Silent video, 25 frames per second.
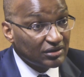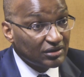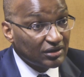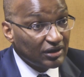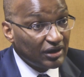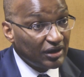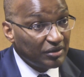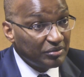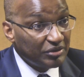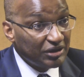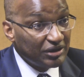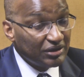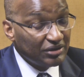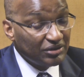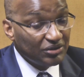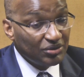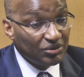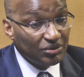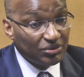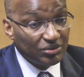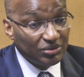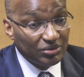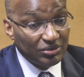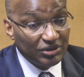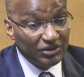
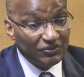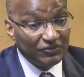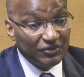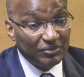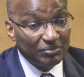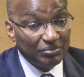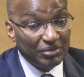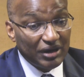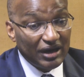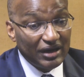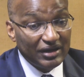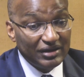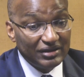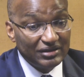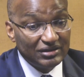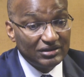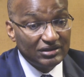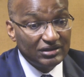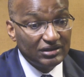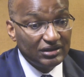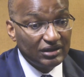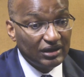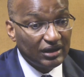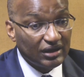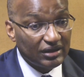You even buying
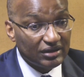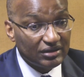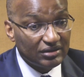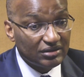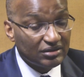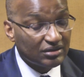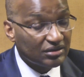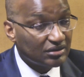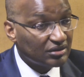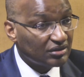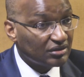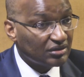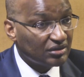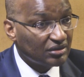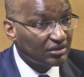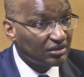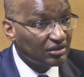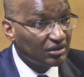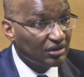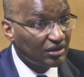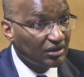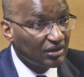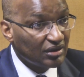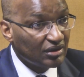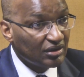tea at
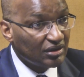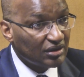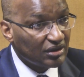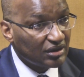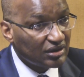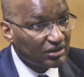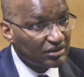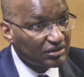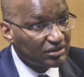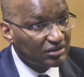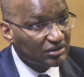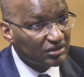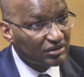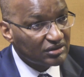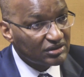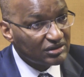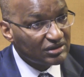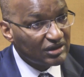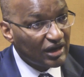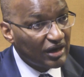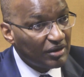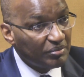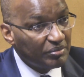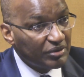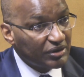
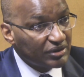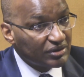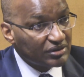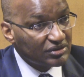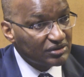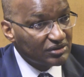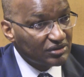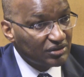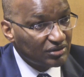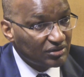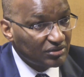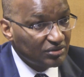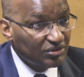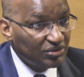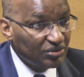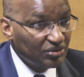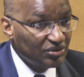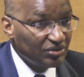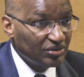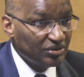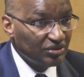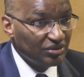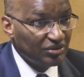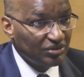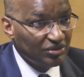Starbucks, you
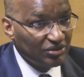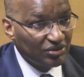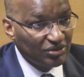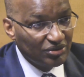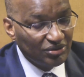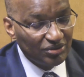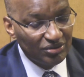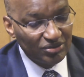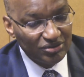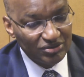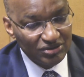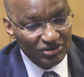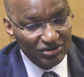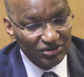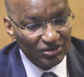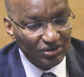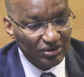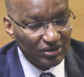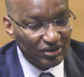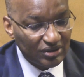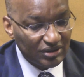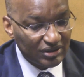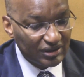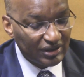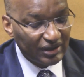use
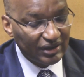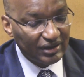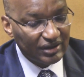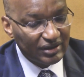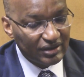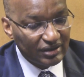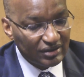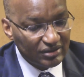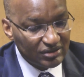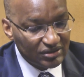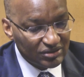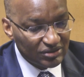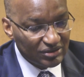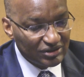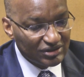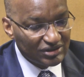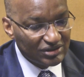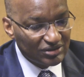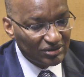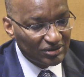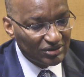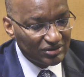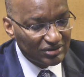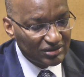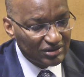your credit card. So it's
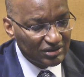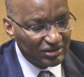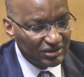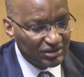not.